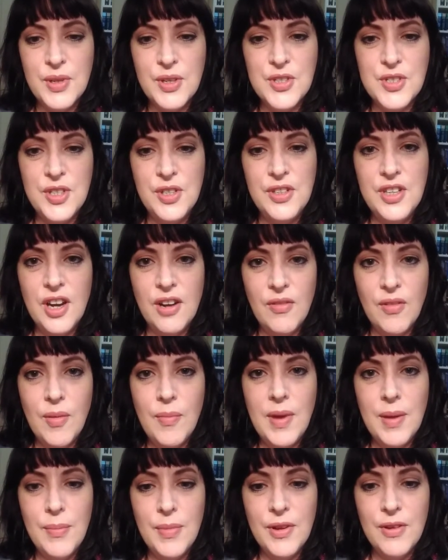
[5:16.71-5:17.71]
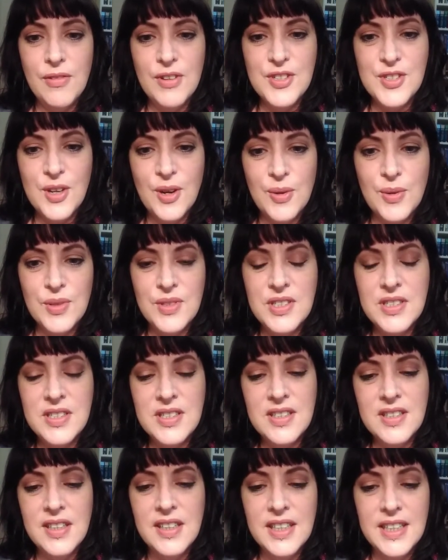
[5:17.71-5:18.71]
because you don't remember the
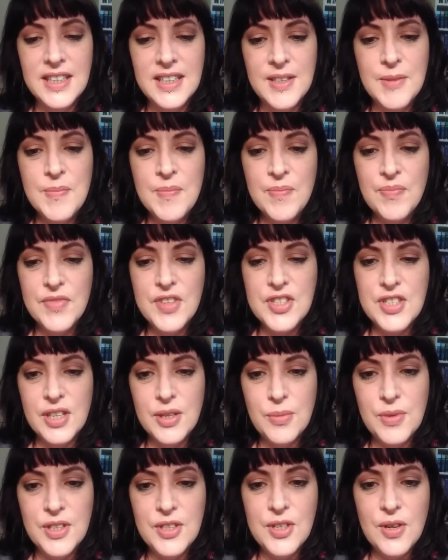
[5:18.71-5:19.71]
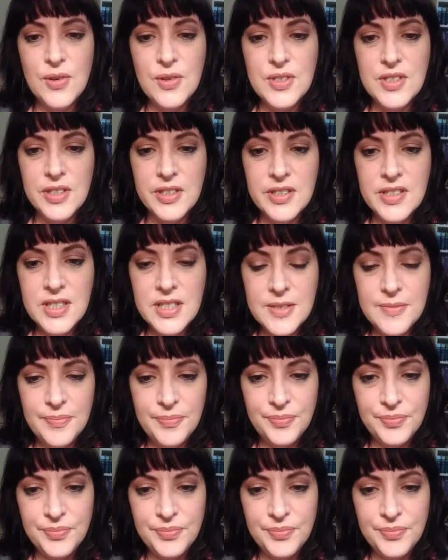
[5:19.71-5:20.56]
results. So with doctors,